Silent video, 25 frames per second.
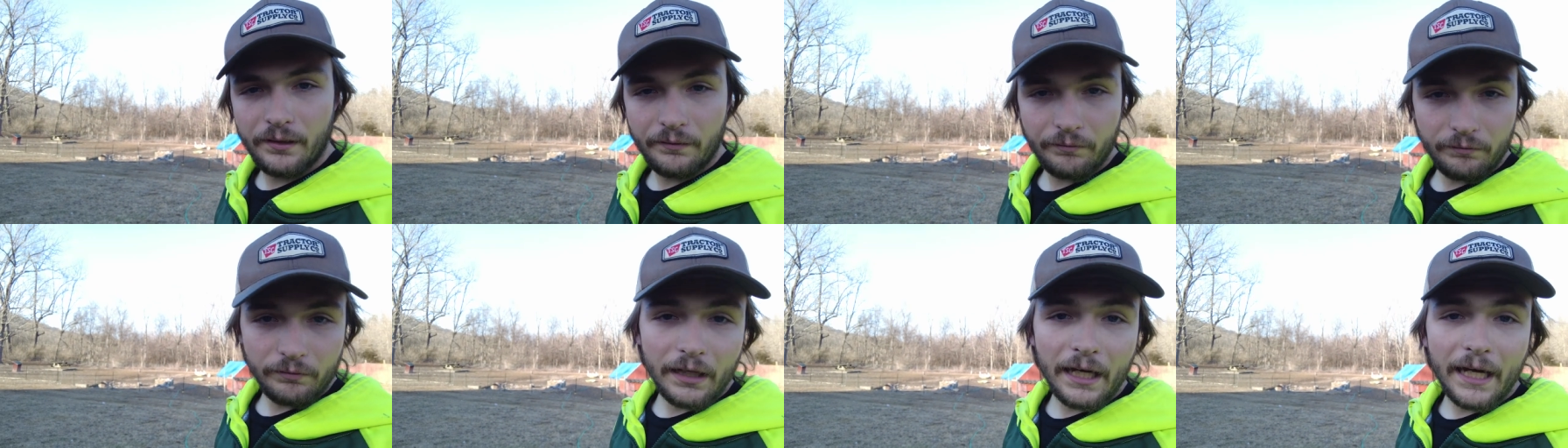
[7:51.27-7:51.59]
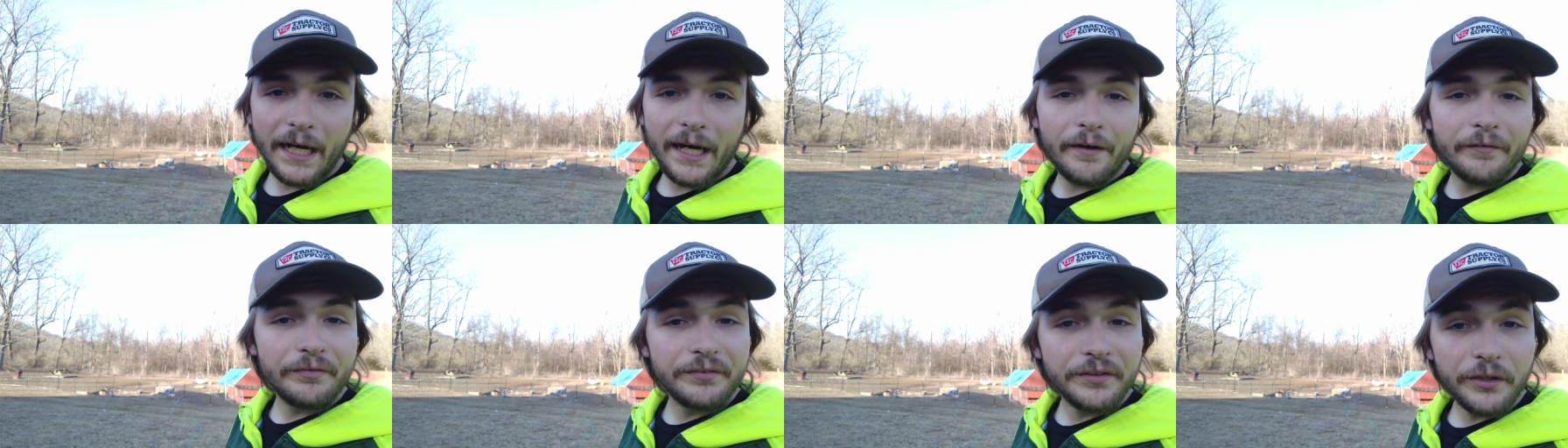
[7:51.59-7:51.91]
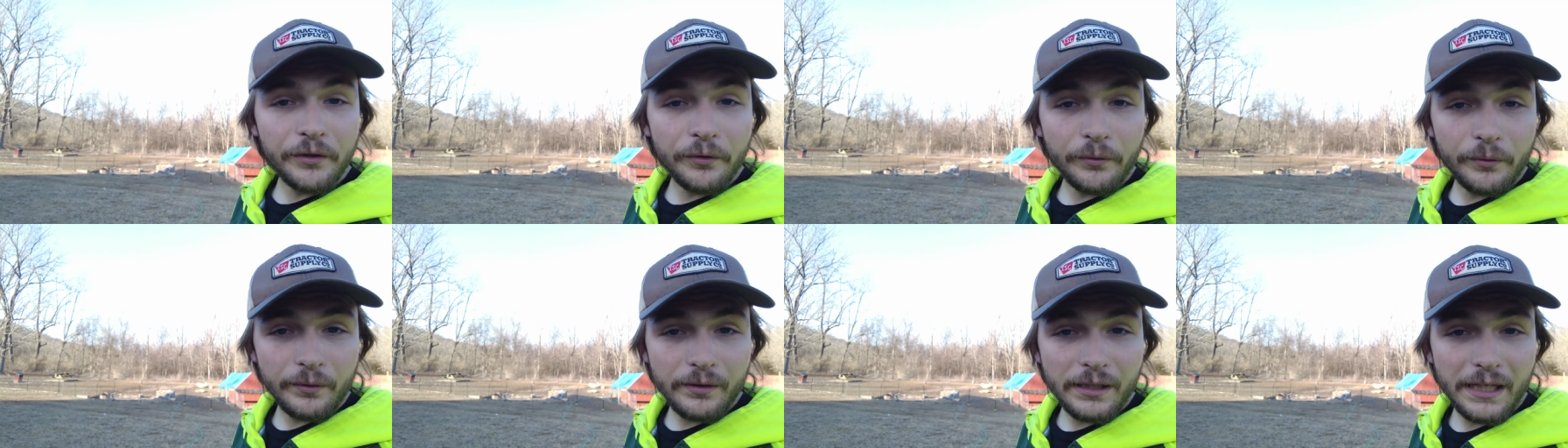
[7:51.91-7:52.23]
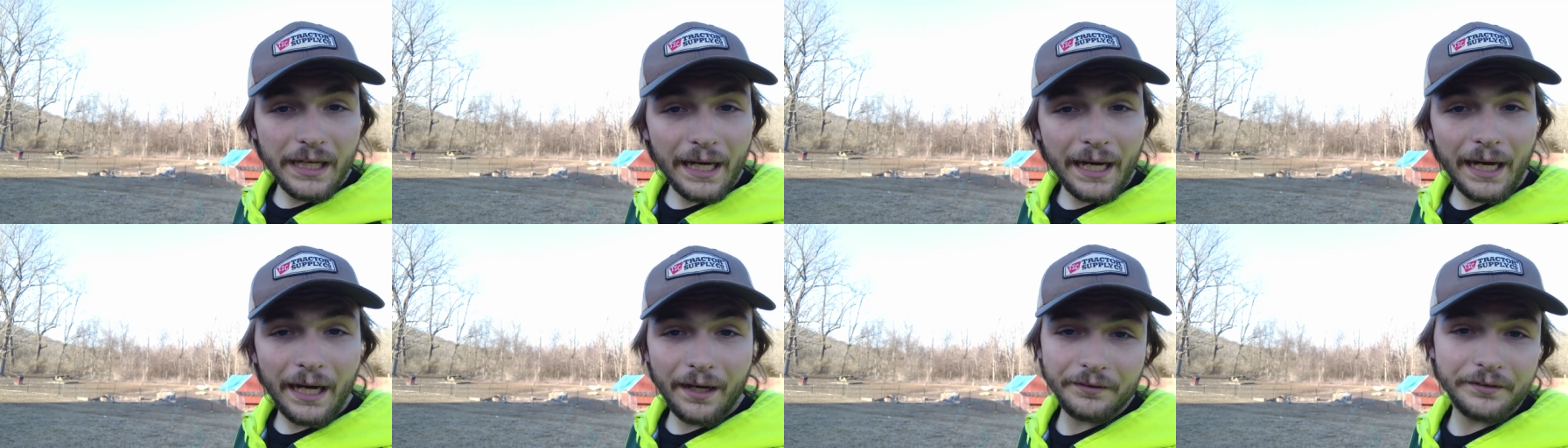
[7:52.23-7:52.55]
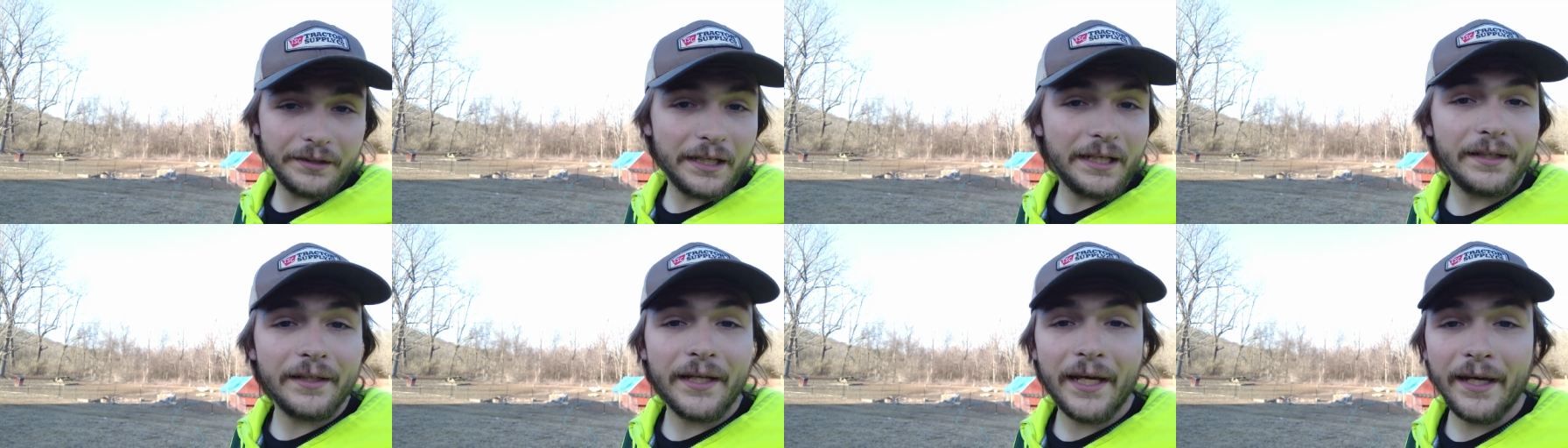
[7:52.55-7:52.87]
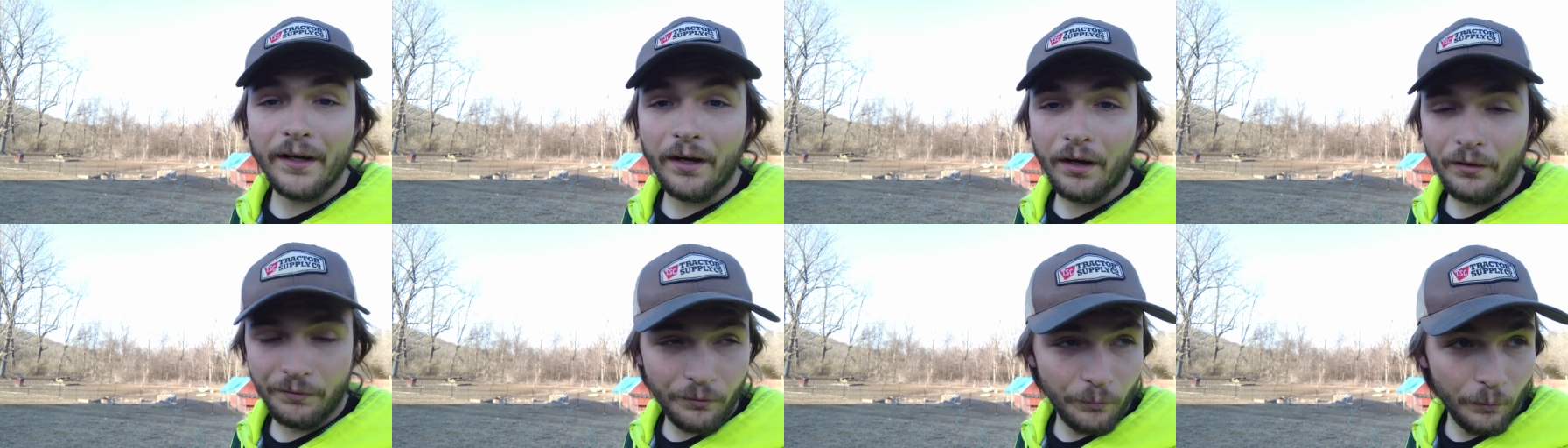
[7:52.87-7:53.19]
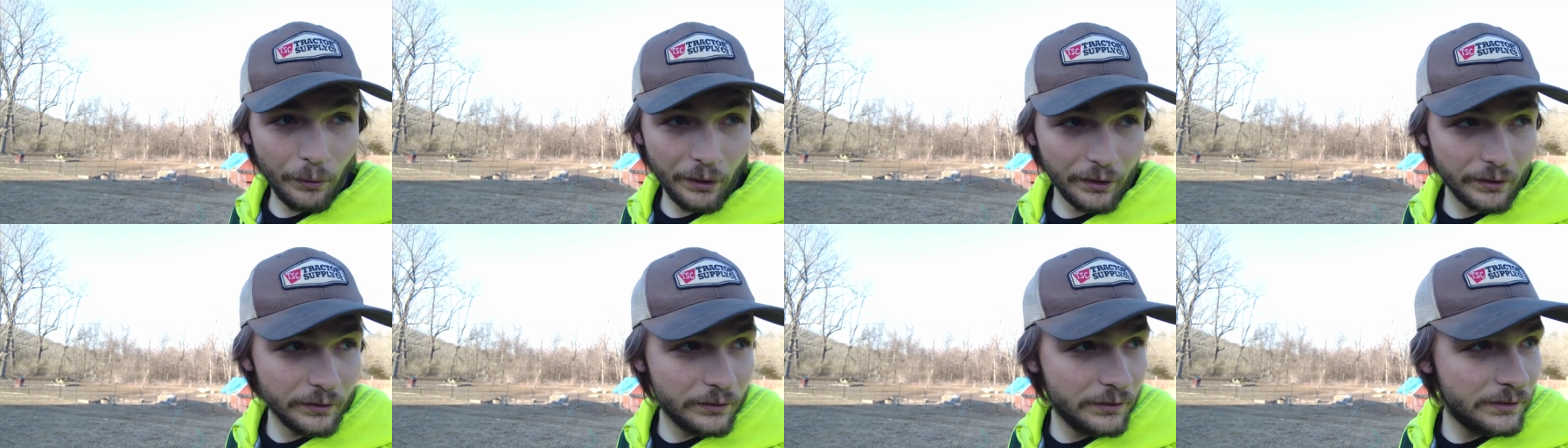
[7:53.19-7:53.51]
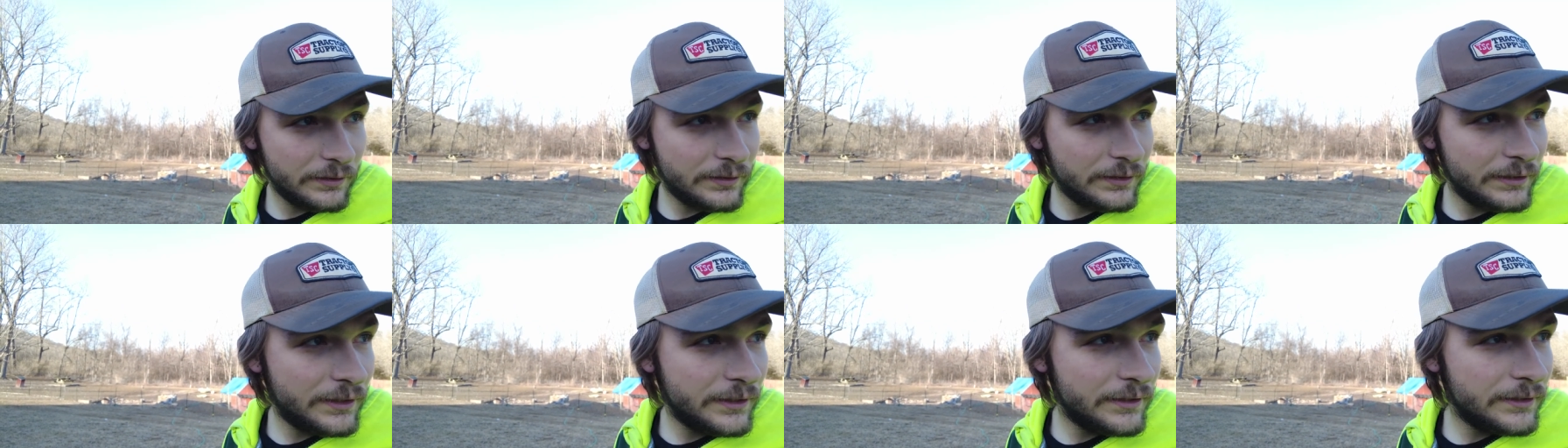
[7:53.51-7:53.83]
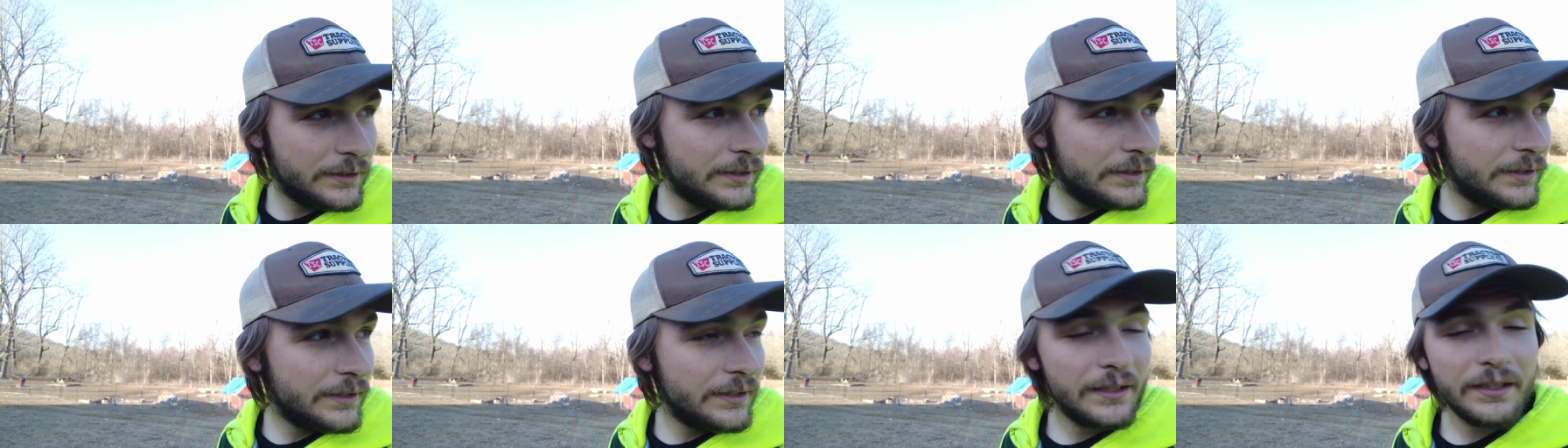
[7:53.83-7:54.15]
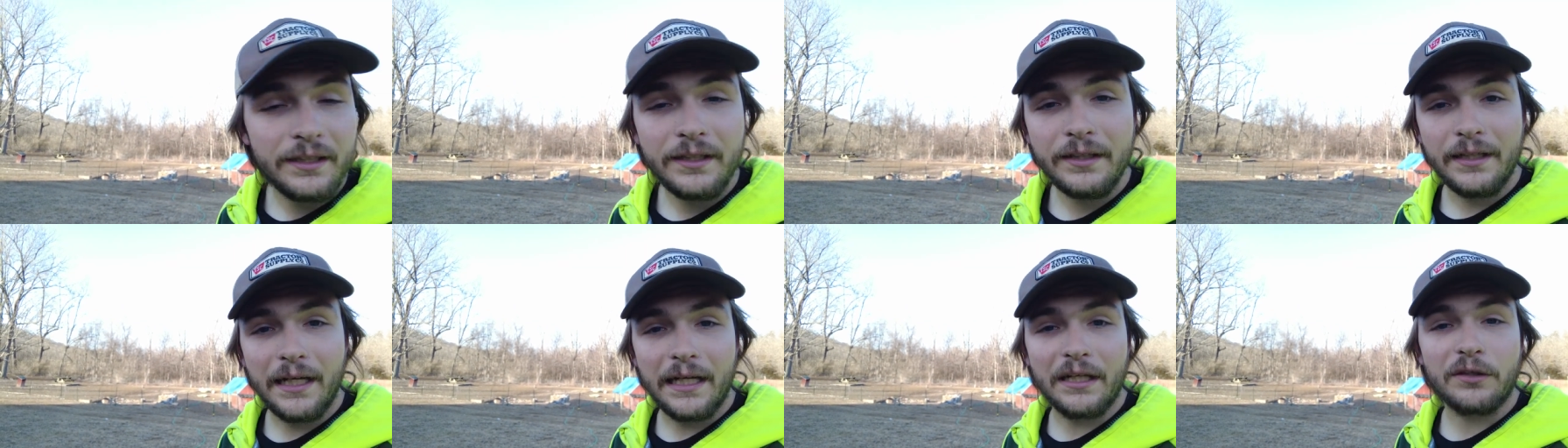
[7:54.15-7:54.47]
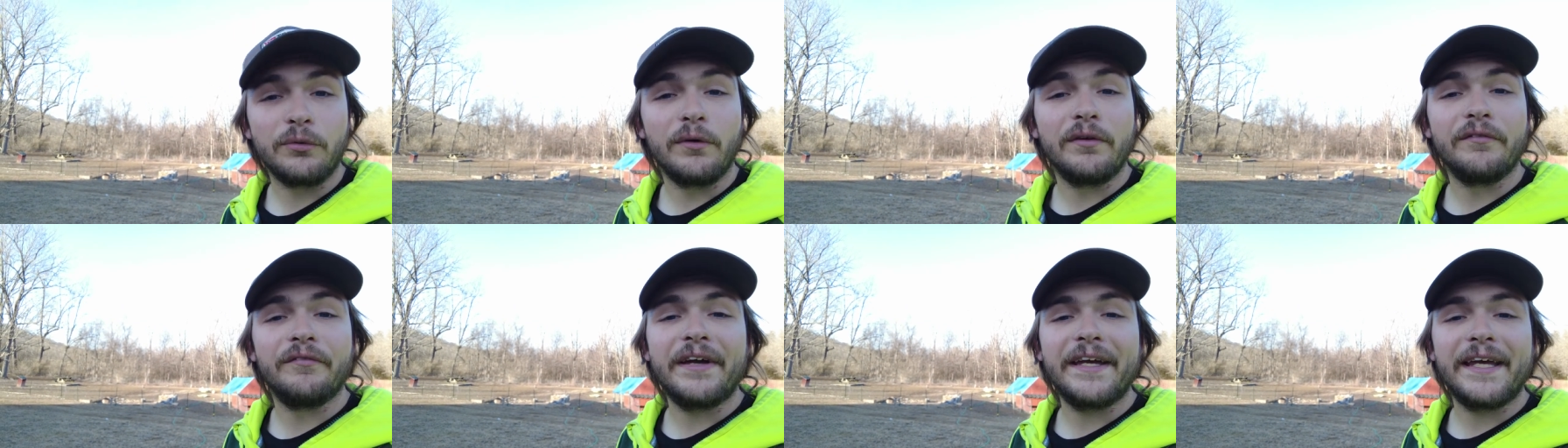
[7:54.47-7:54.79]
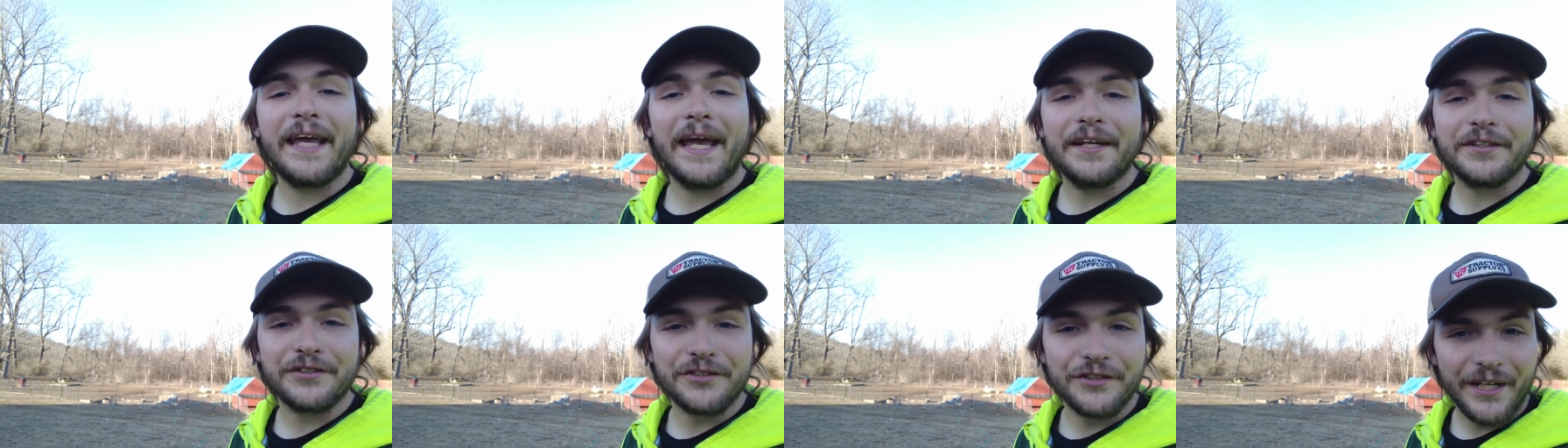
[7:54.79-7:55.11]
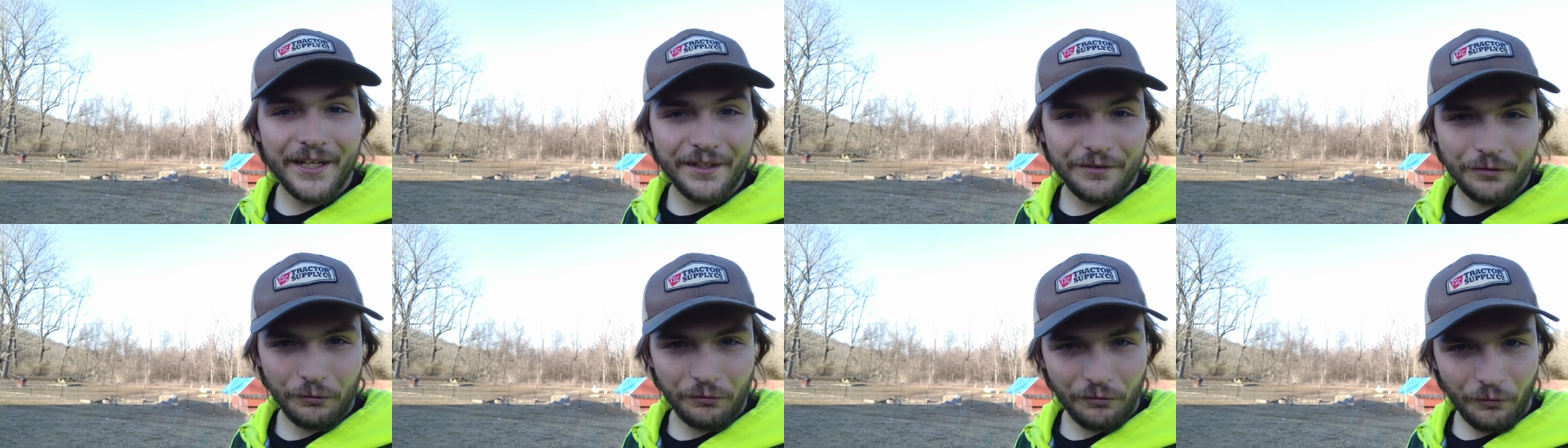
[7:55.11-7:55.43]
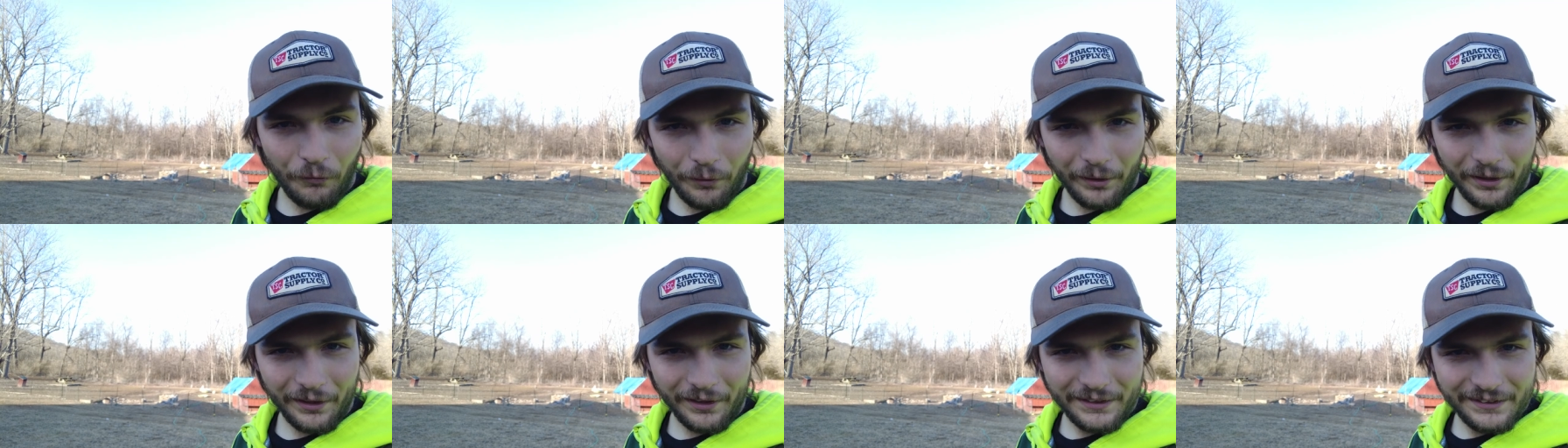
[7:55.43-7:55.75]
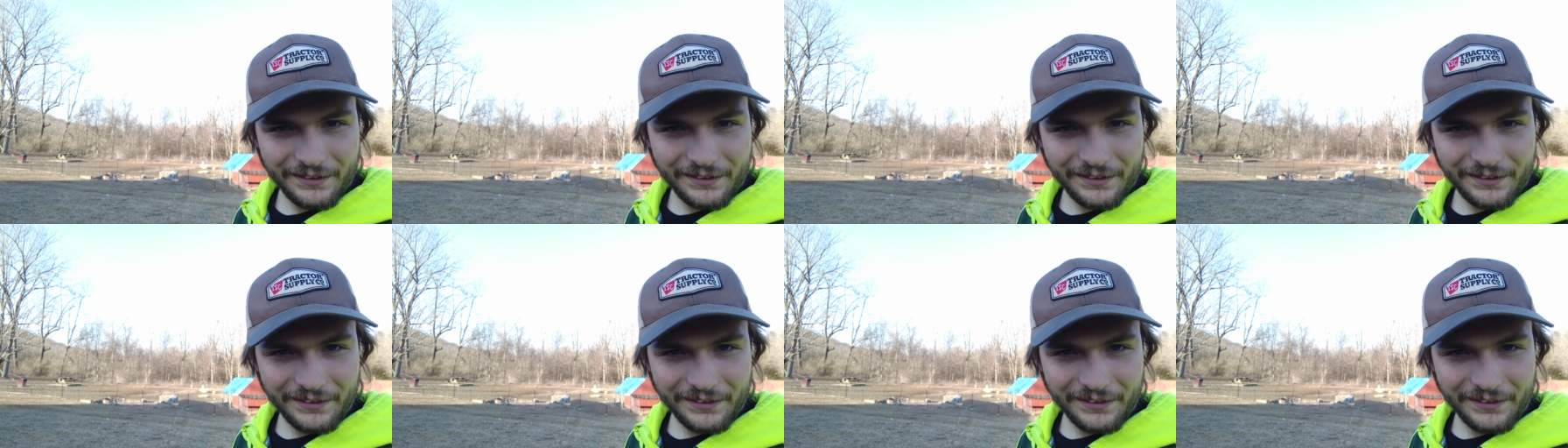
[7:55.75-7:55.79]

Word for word: If I have to, I'll take a day off of work. That's what vacation days are for.